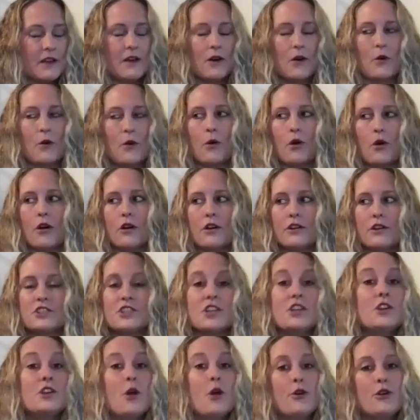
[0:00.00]
or
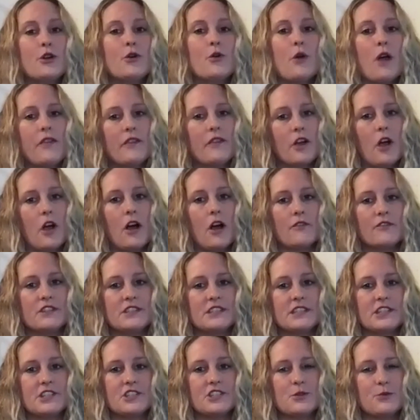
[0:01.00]
to know you're on the
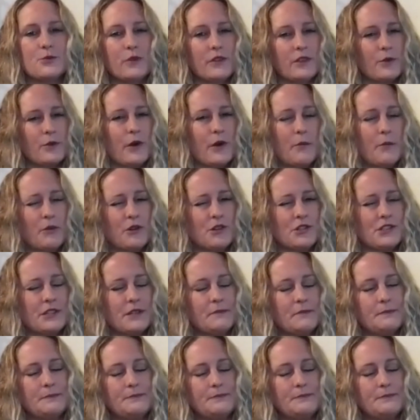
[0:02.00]
conversation with the right person?